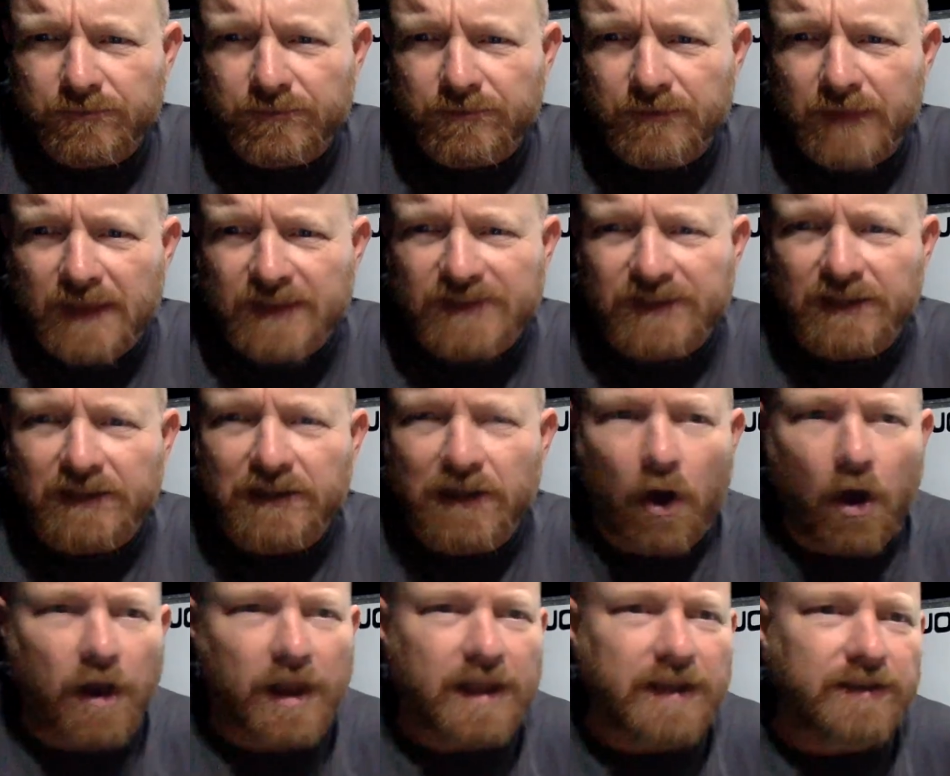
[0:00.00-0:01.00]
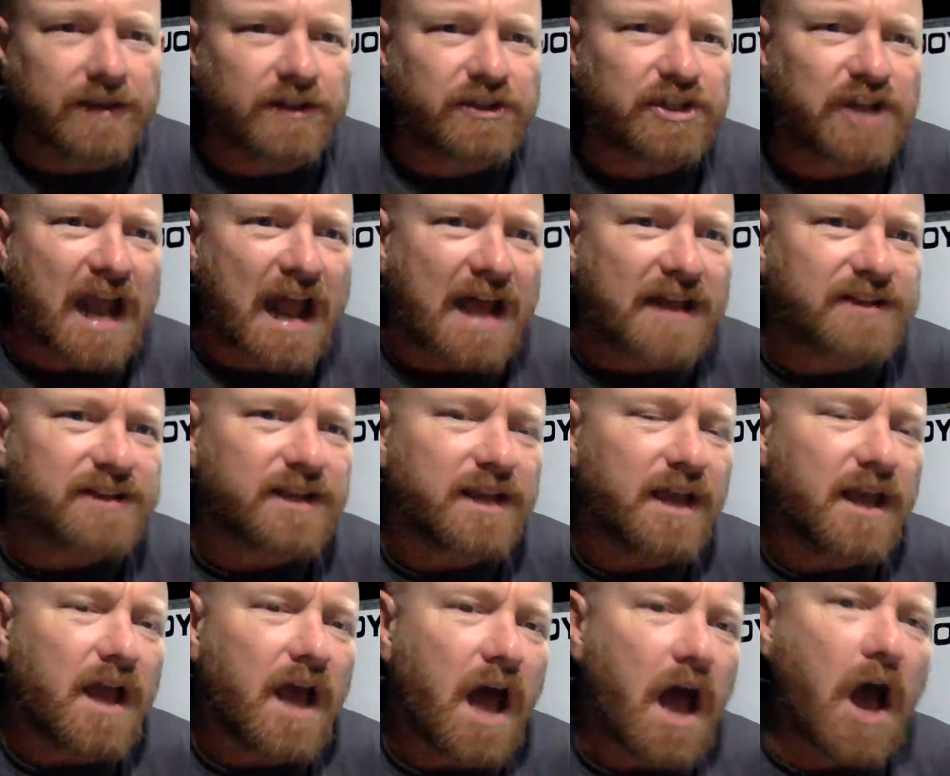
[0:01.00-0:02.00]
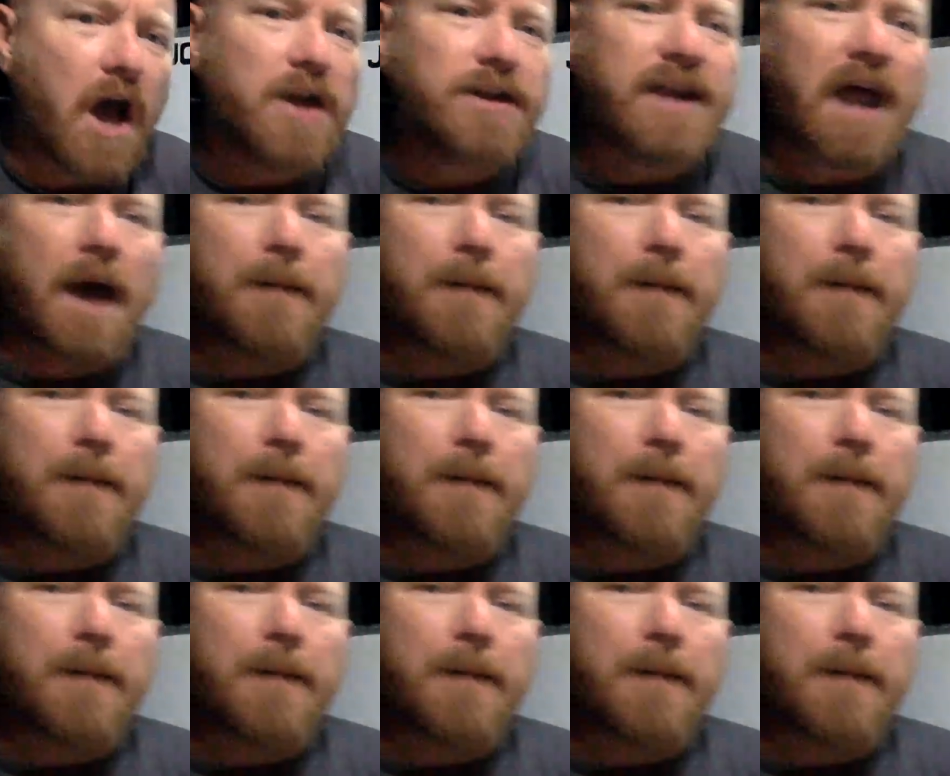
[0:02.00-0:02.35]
There's a lot in the chat. And